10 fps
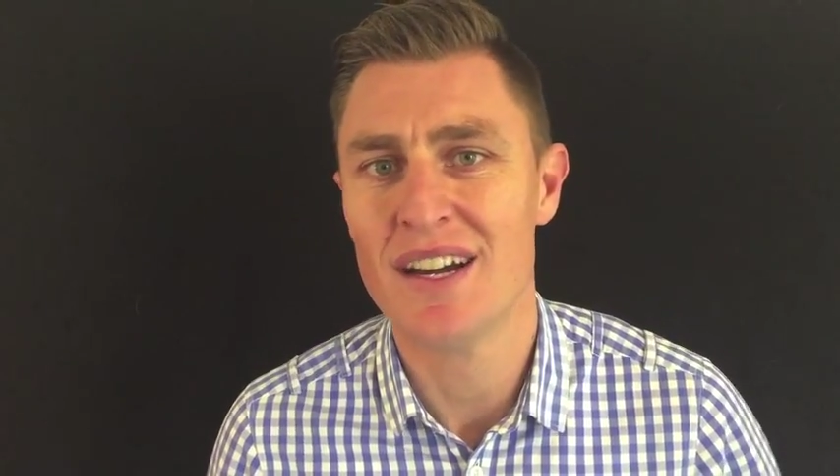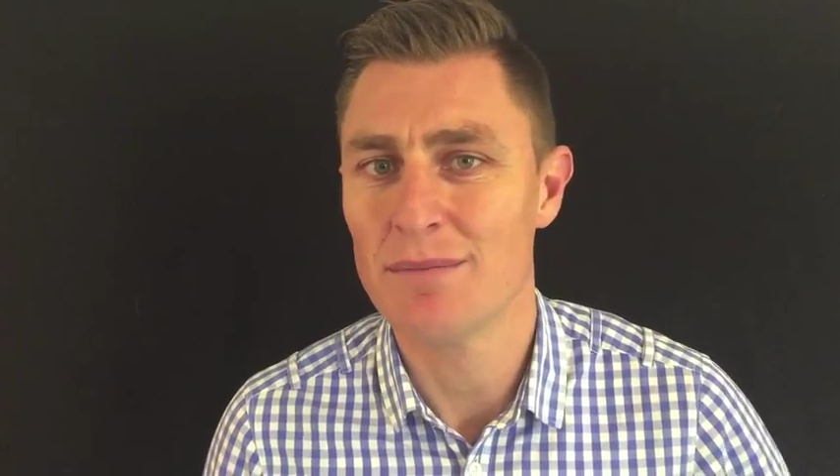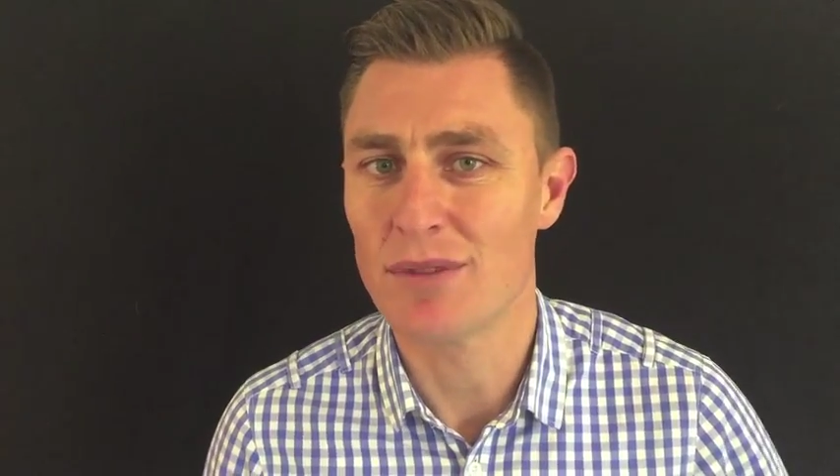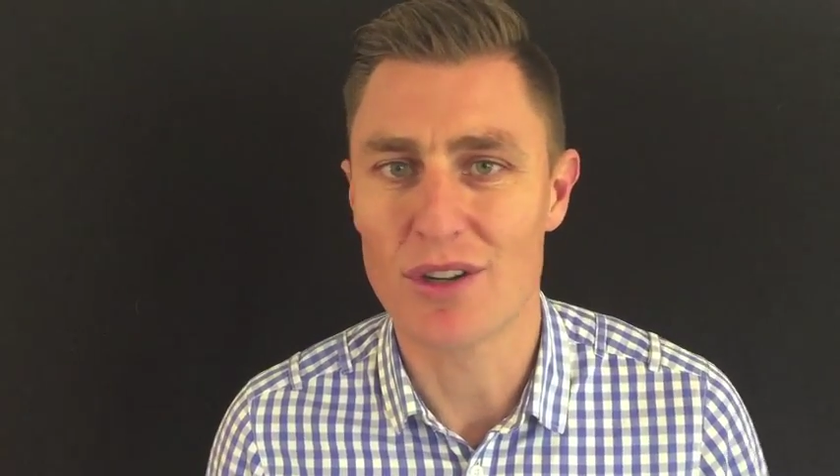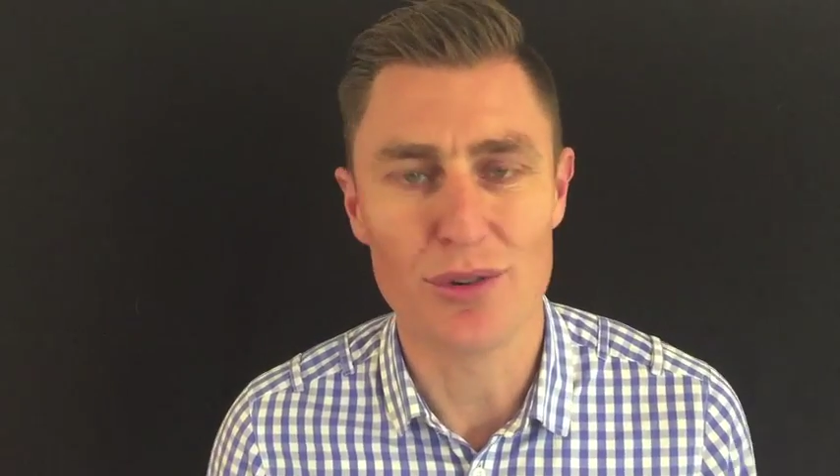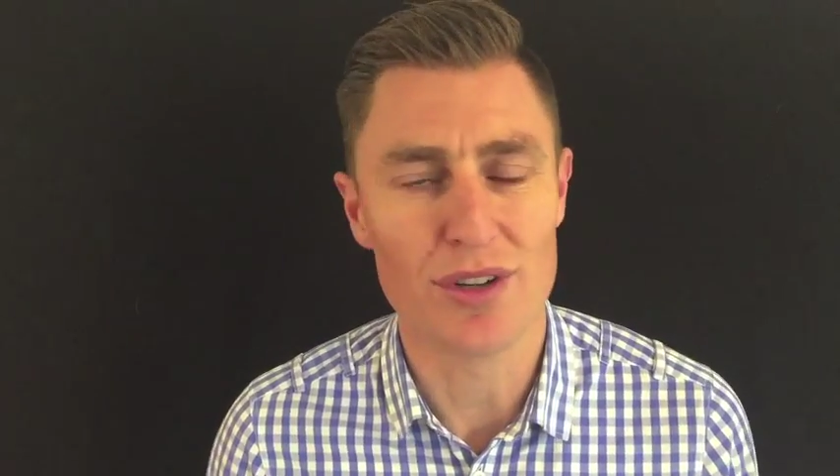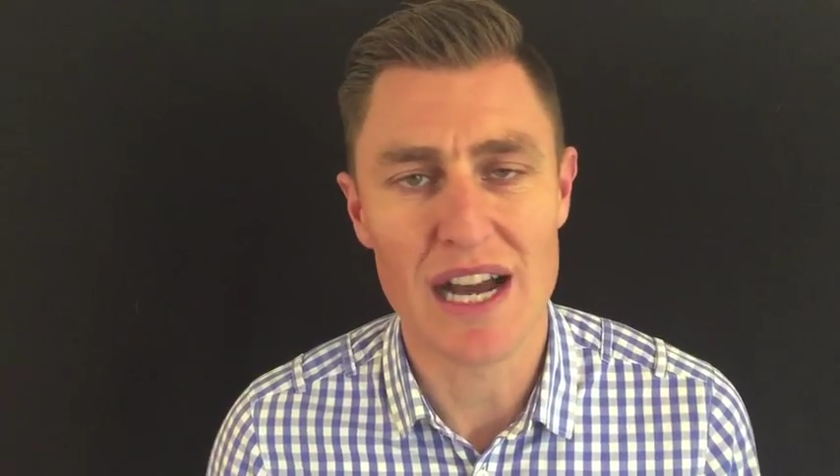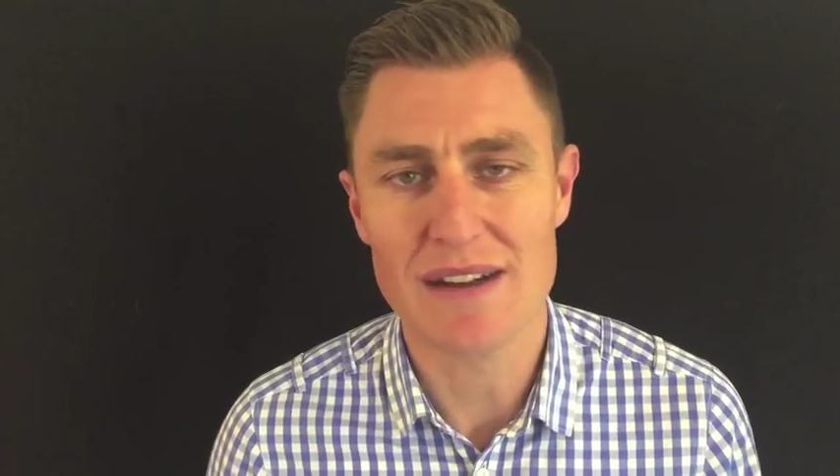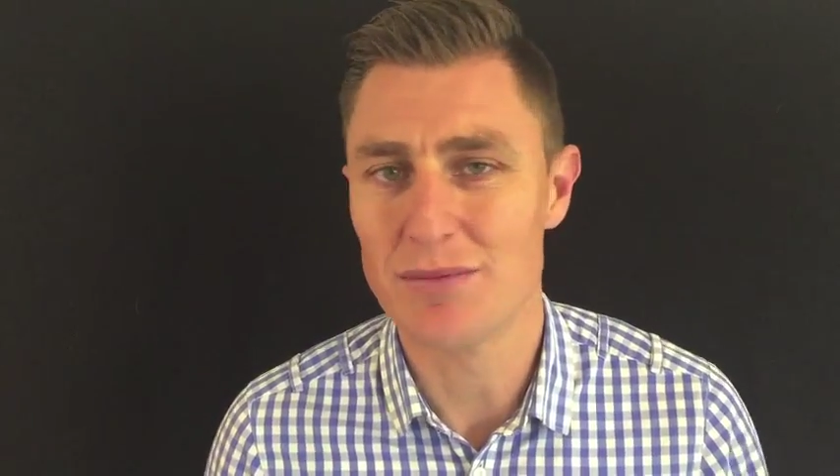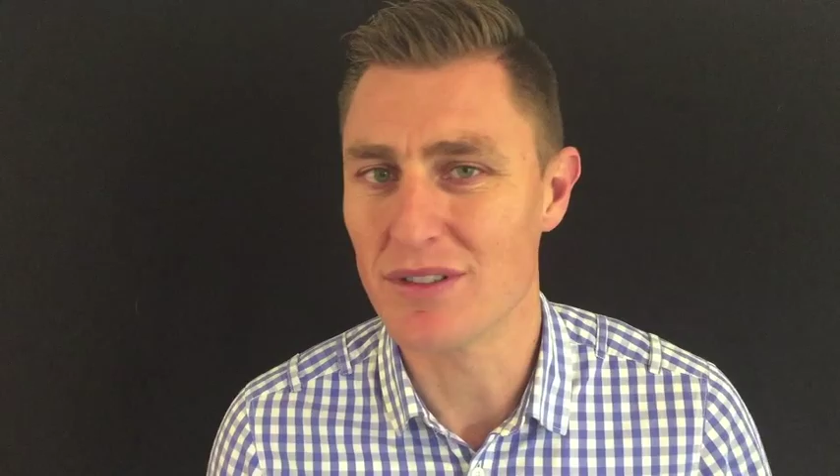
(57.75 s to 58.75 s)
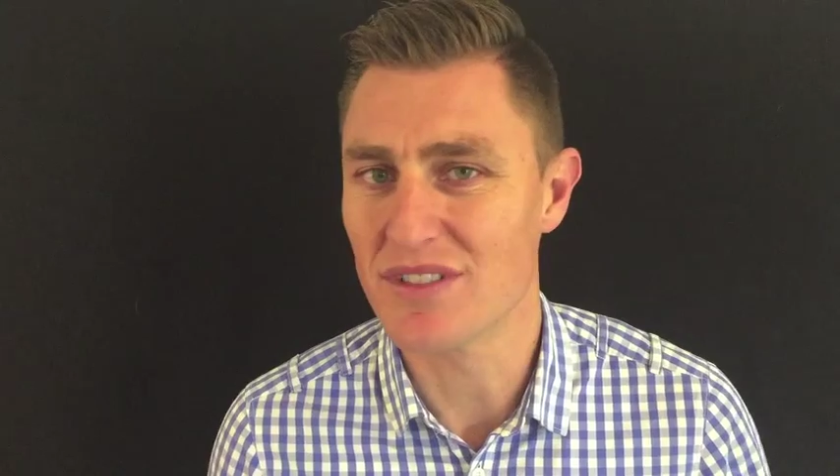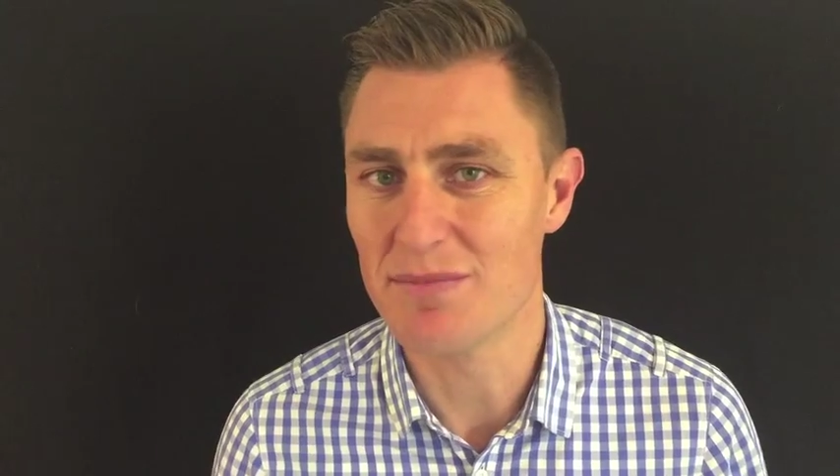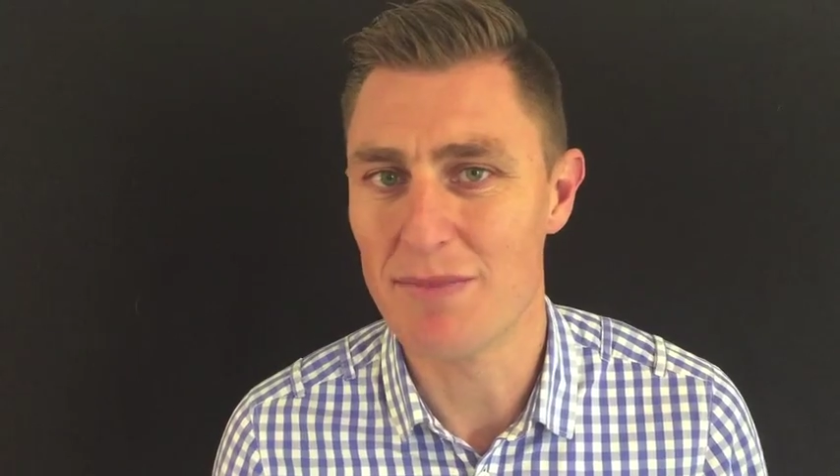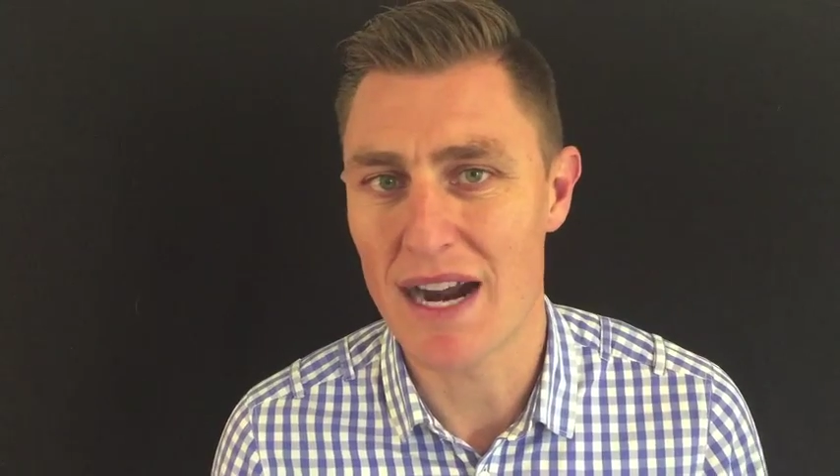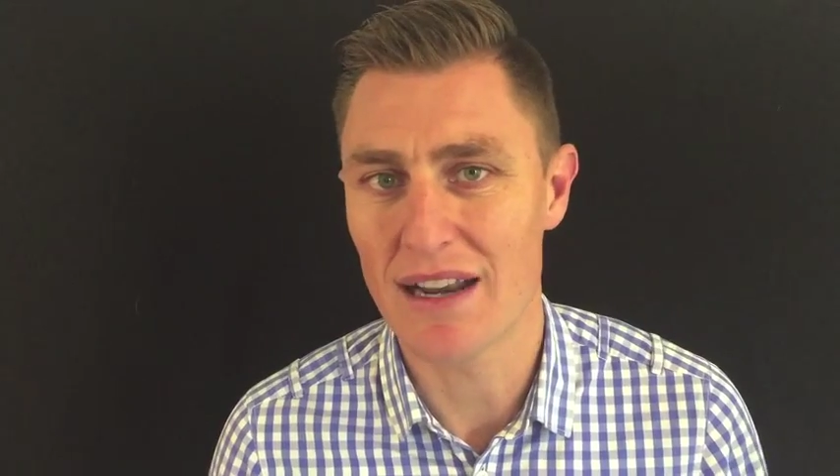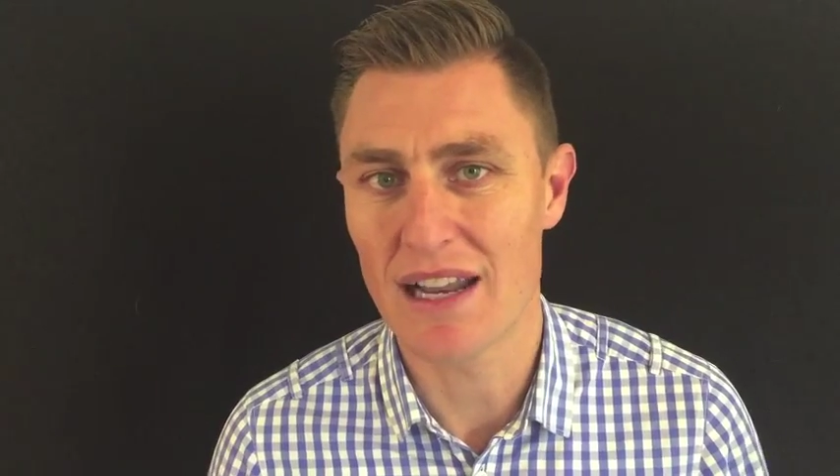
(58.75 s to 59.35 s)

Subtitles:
I'm not good enough, I'm not smart